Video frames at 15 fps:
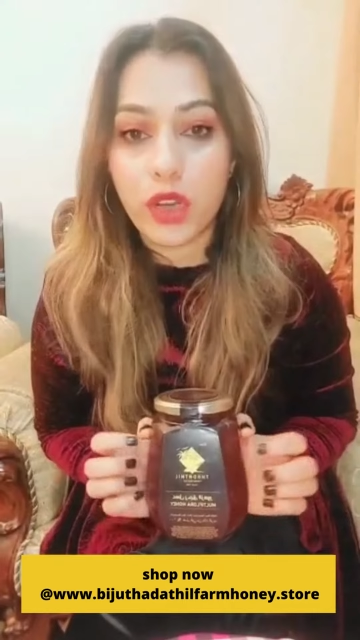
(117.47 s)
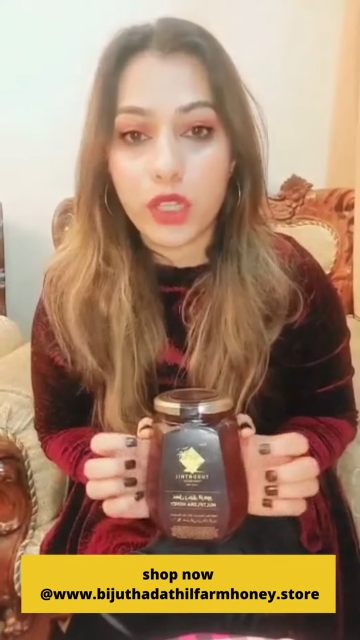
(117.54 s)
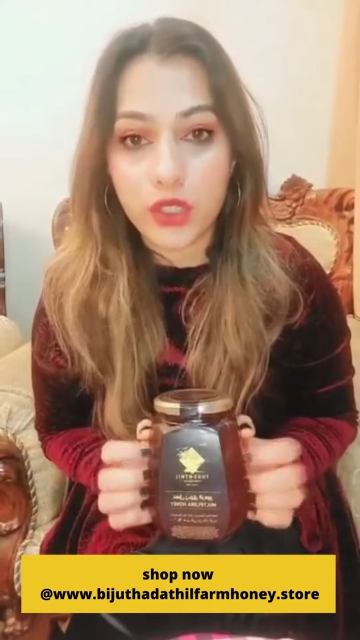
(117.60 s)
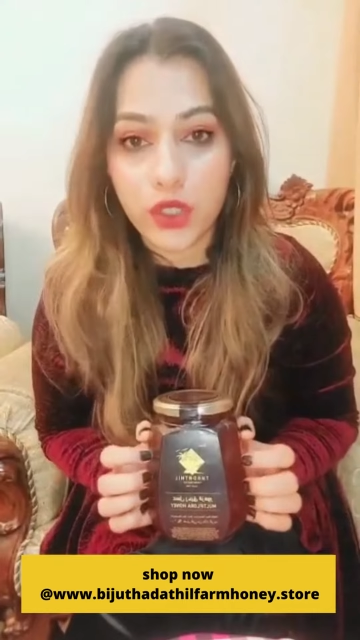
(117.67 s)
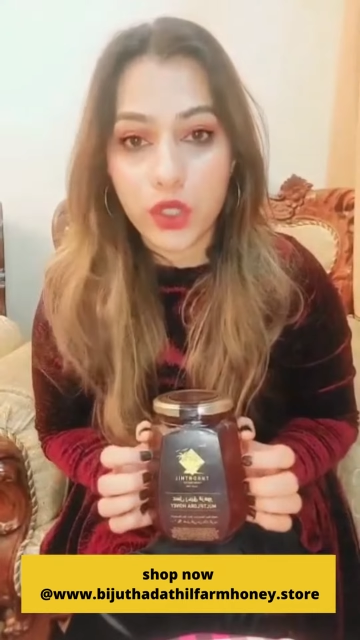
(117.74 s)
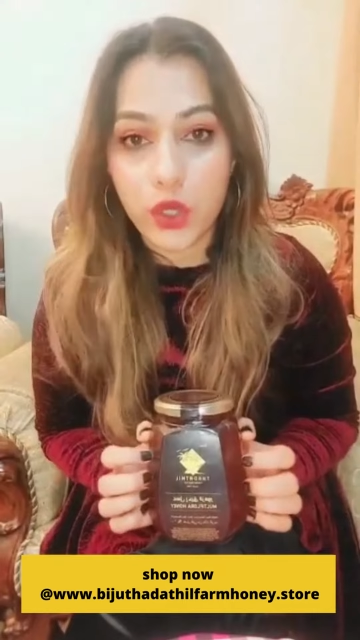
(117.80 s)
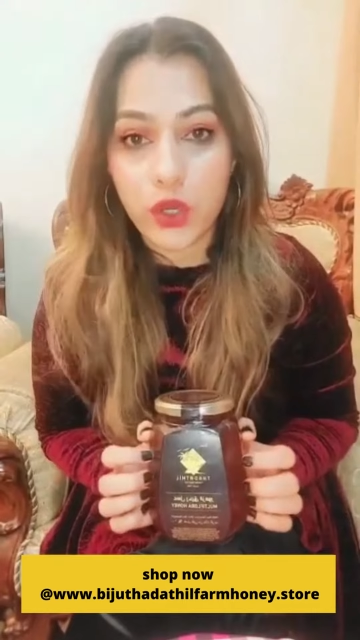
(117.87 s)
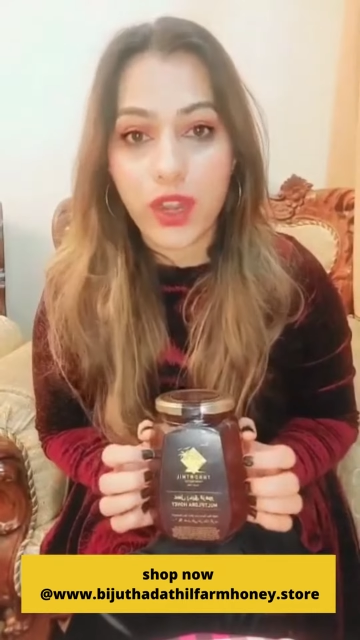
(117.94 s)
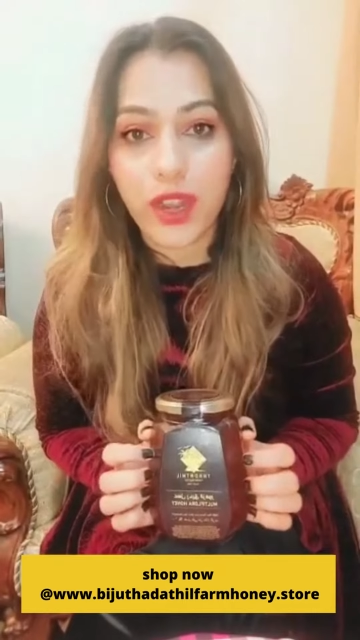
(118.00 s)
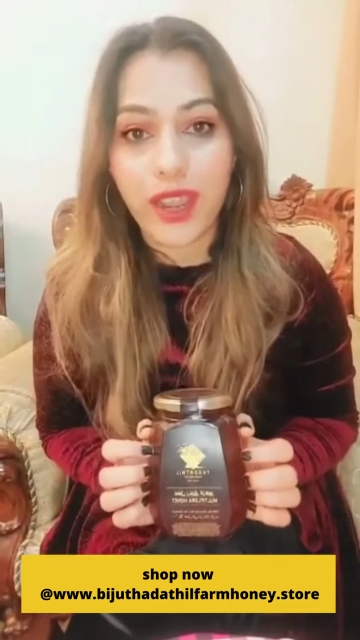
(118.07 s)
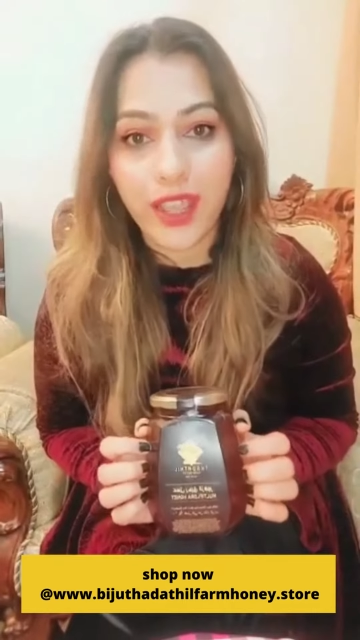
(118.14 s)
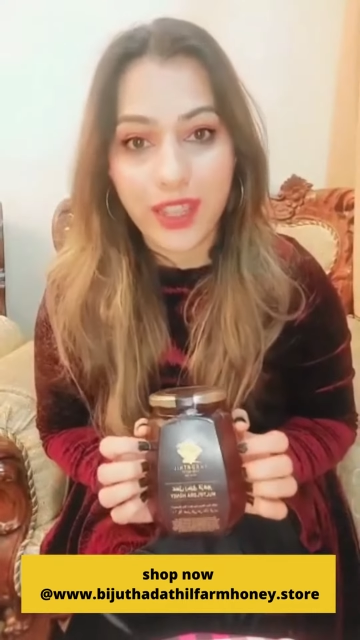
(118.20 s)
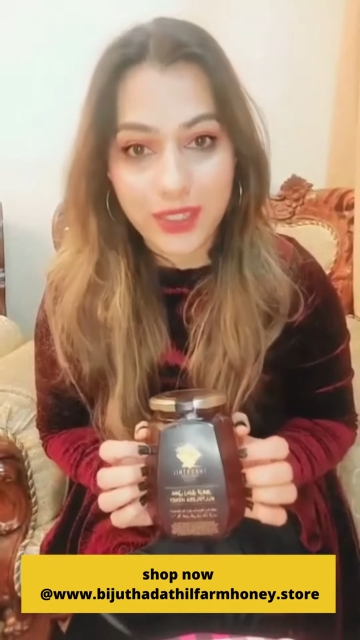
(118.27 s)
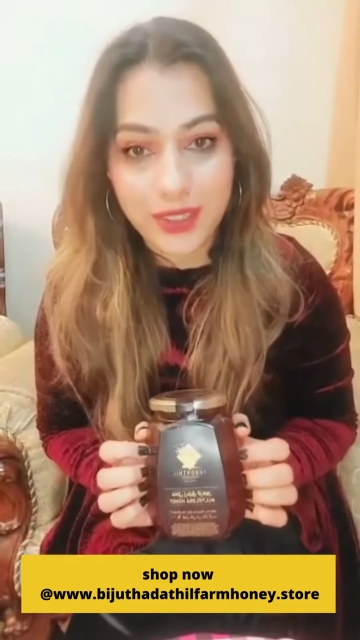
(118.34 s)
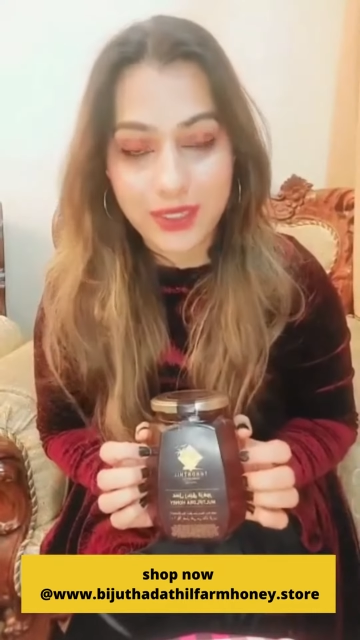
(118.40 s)
your
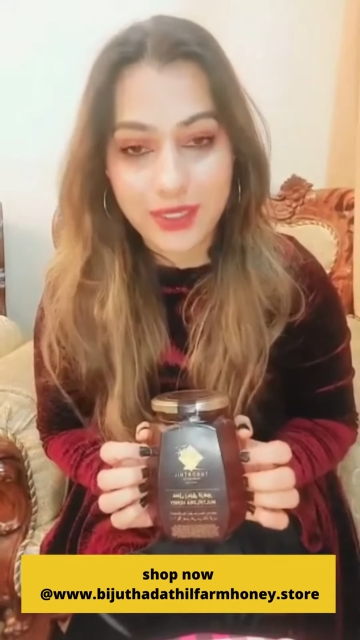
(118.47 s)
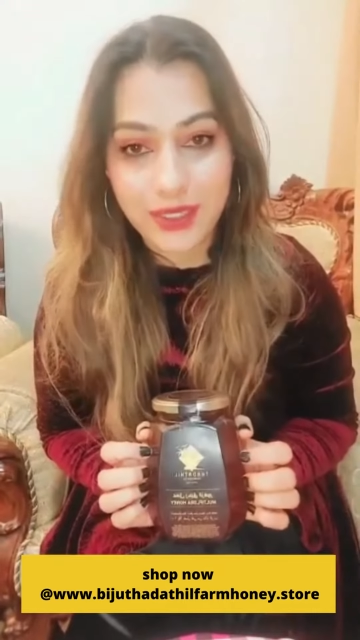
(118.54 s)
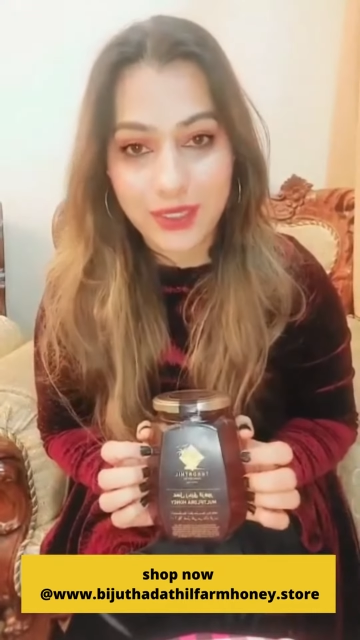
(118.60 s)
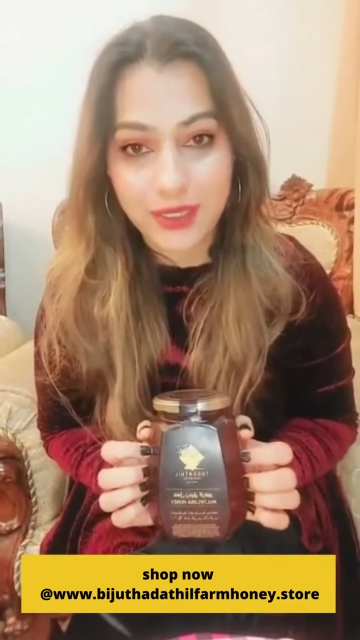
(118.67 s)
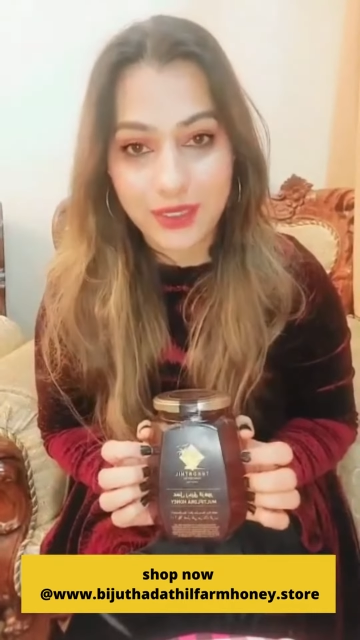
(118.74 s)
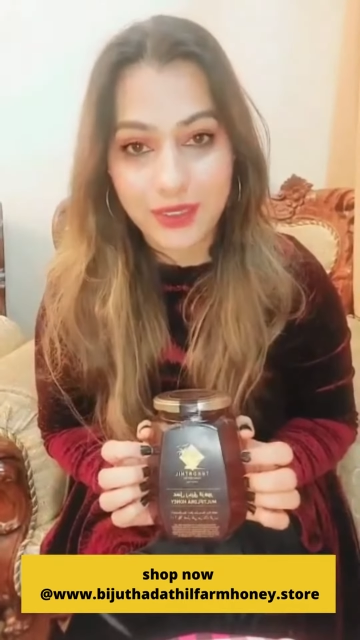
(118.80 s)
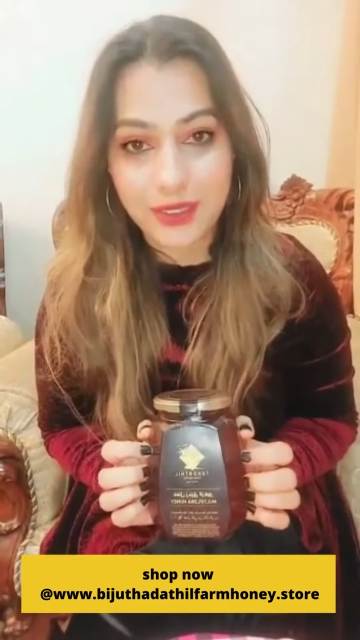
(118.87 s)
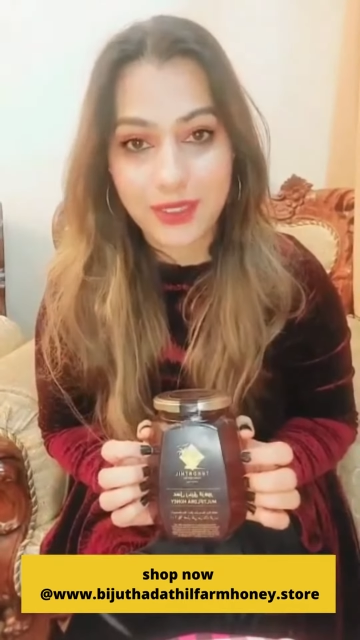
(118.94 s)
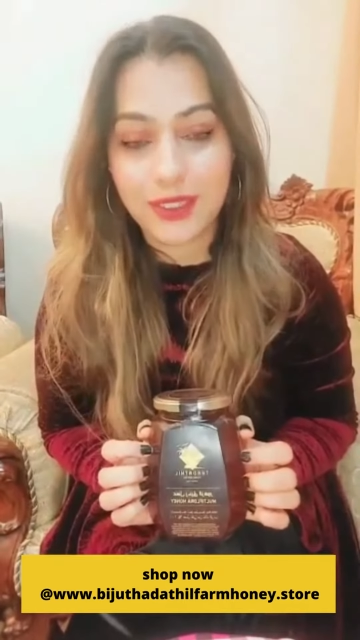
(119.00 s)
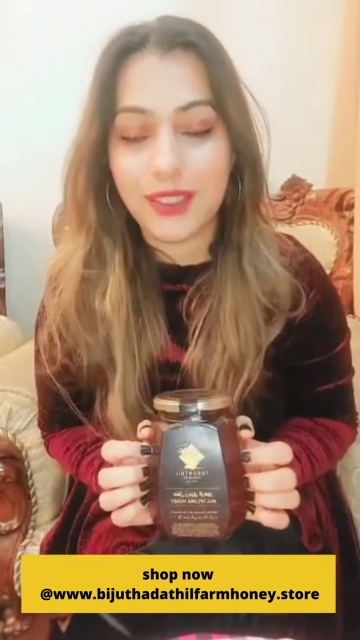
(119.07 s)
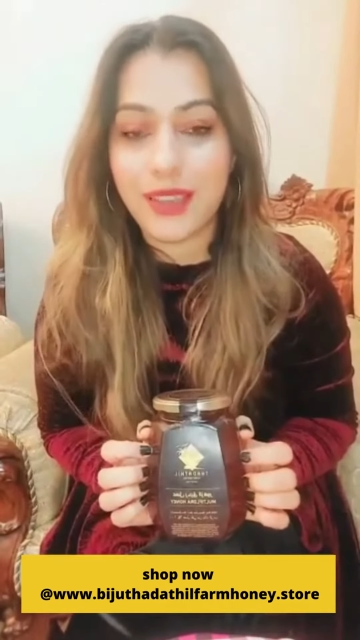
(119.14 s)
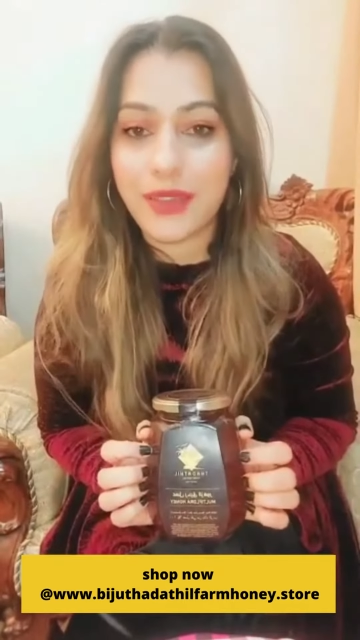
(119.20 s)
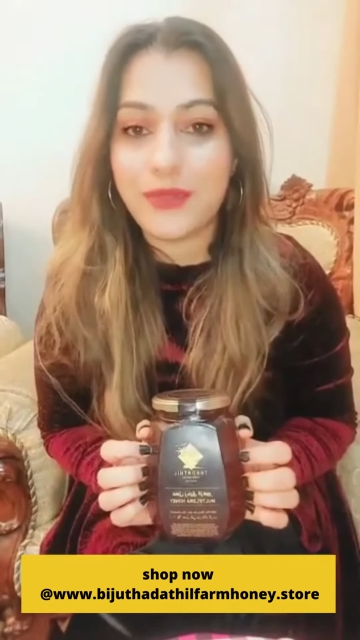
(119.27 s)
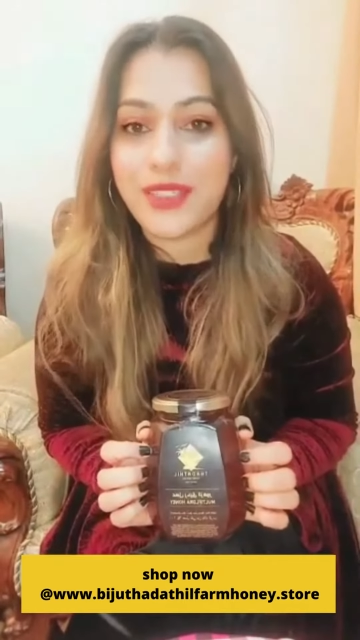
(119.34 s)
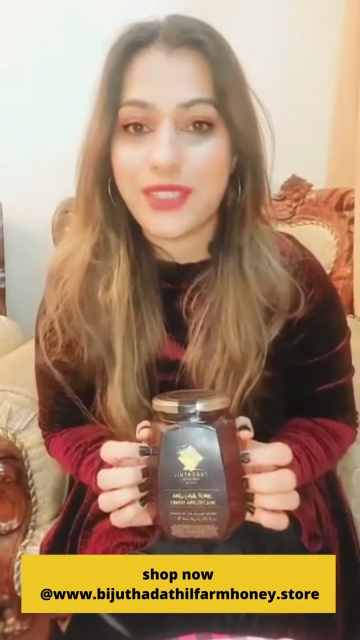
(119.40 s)
healthier
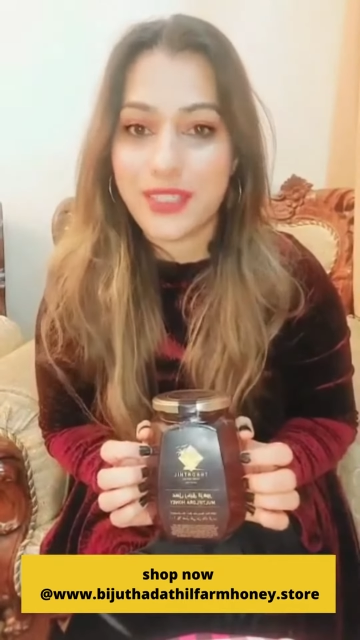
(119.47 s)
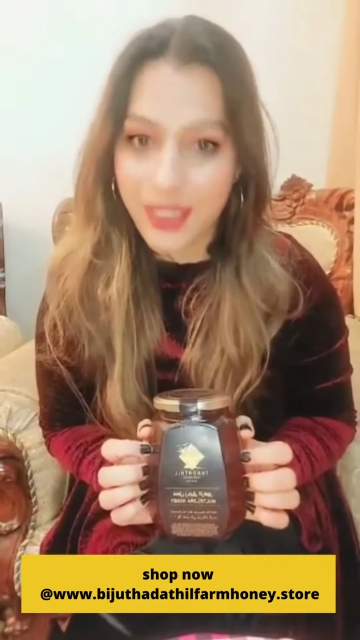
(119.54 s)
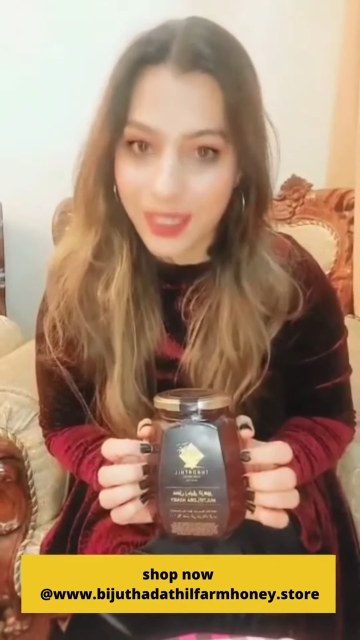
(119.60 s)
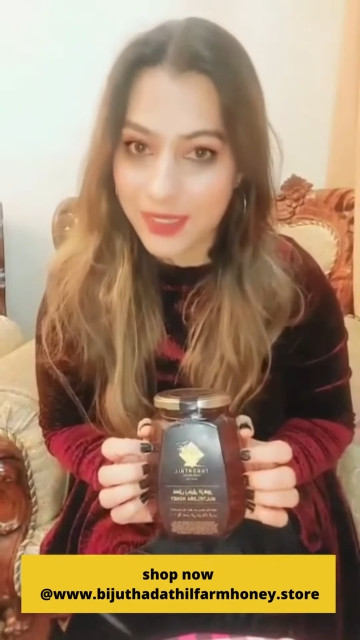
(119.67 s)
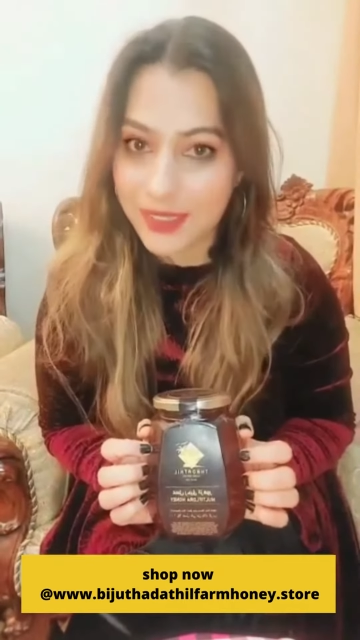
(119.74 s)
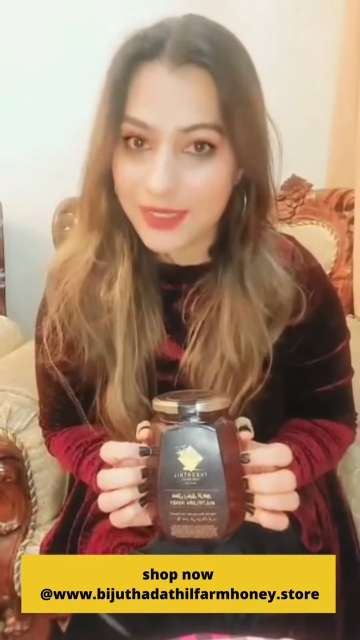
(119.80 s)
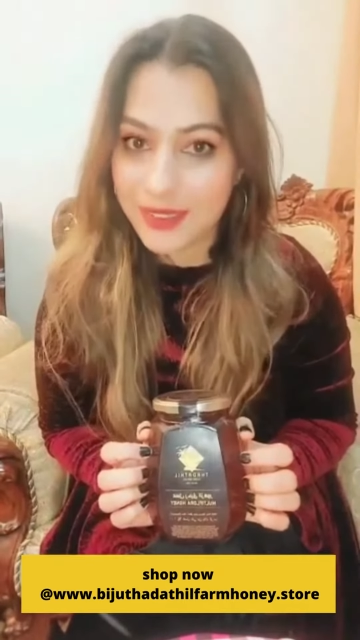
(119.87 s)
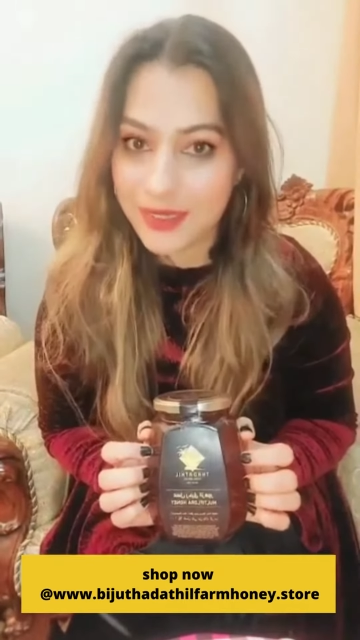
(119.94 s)
lifestyle.